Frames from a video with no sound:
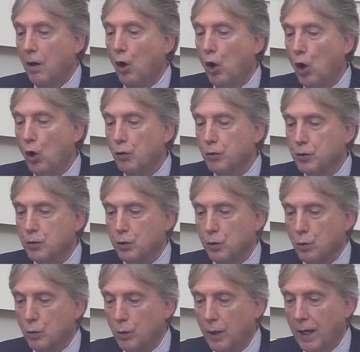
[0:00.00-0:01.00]

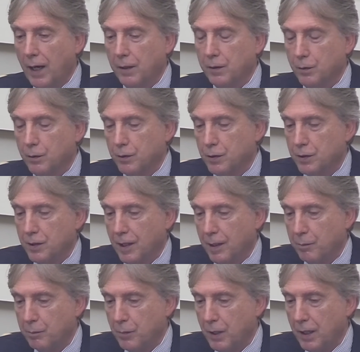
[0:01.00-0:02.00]
onto actors
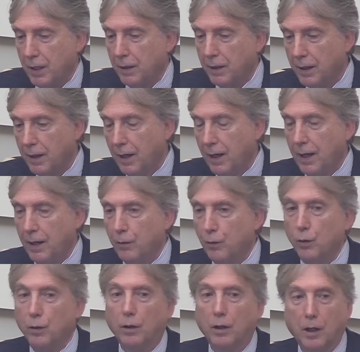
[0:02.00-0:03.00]
that may
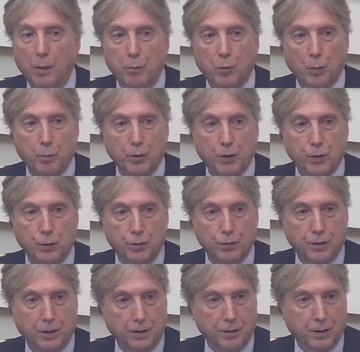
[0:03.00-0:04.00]
handle a lot more
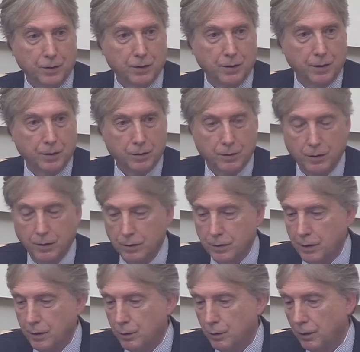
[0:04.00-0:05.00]
produce than just this
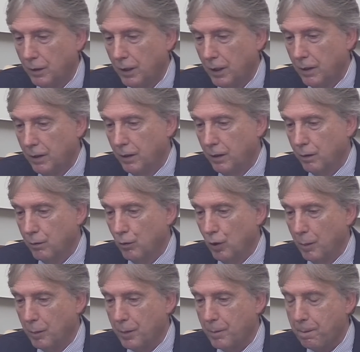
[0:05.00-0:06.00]
single
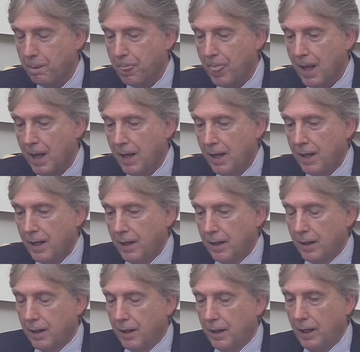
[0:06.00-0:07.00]
crop.
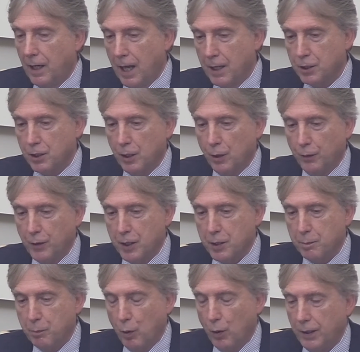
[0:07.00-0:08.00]
And lastly on
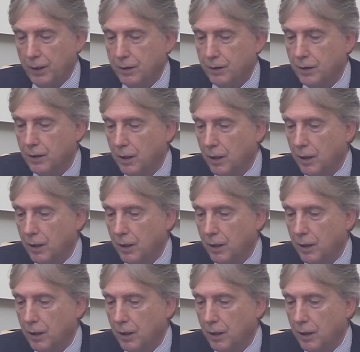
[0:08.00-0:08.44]
this point